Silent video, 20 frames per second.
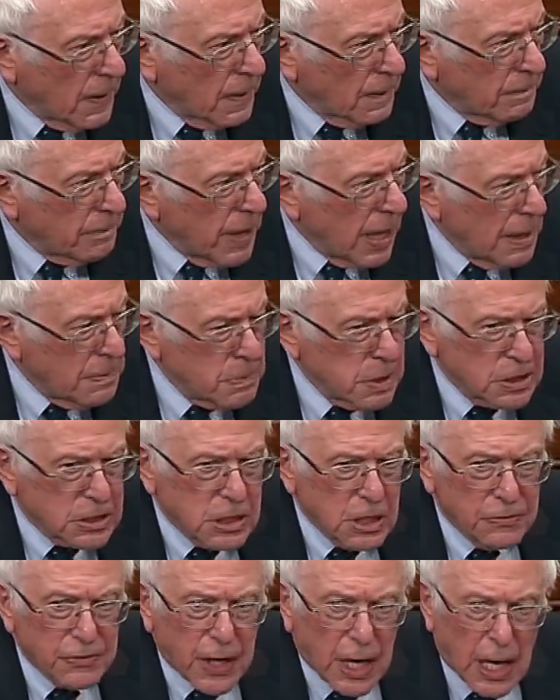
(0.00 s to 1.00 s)
members
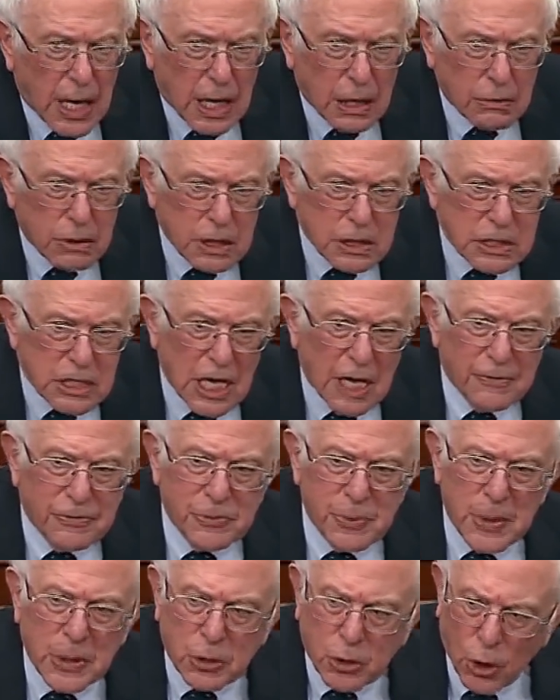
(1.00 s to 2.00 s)
of Congress have
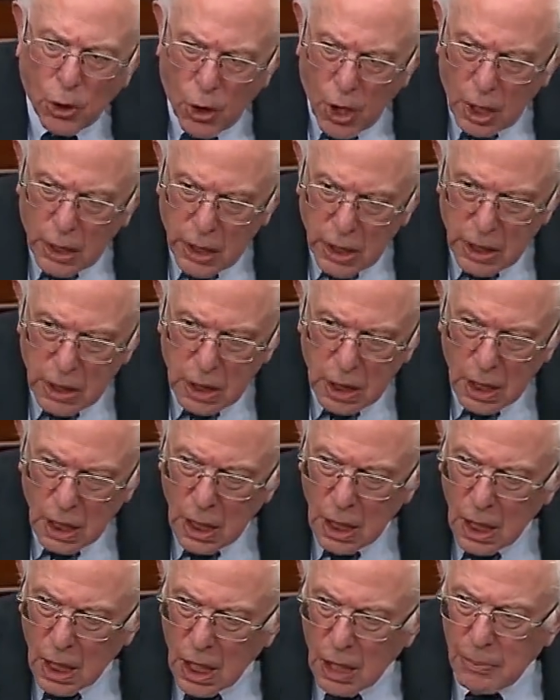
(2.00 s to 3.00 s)
been talking
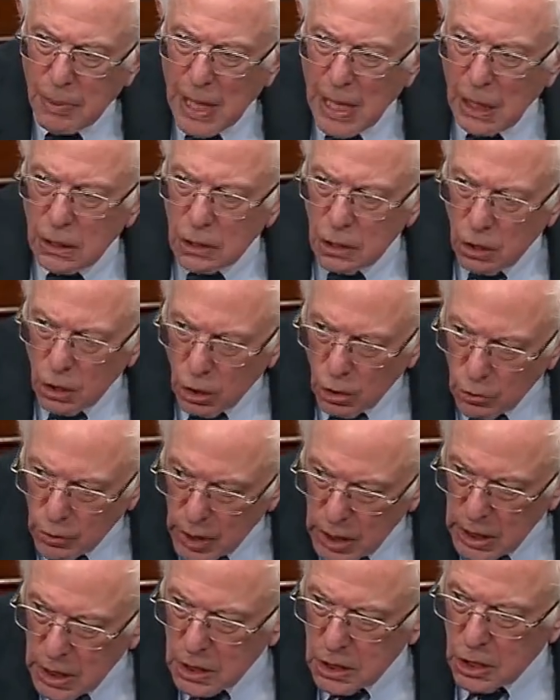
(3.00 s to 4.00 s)
about
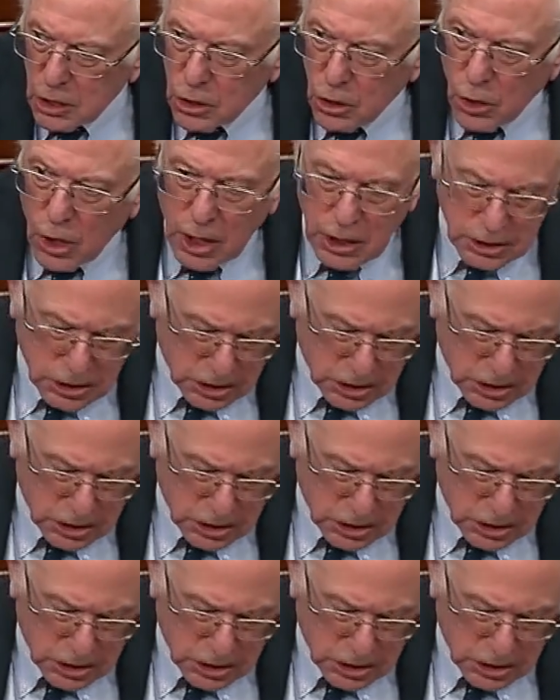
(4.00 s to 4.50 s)
lowering the cost